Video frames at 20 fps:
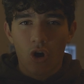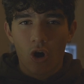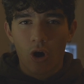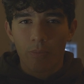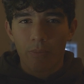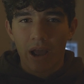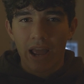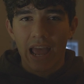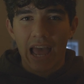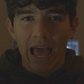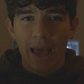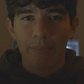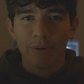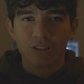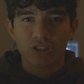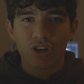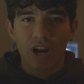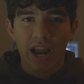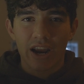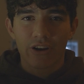on my
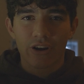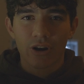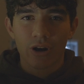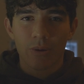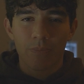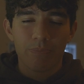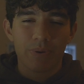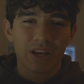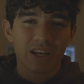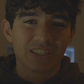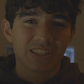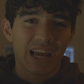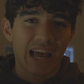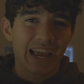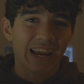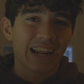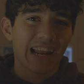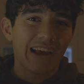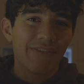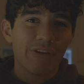habit tracker because
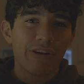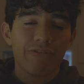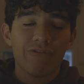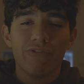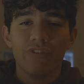I can have a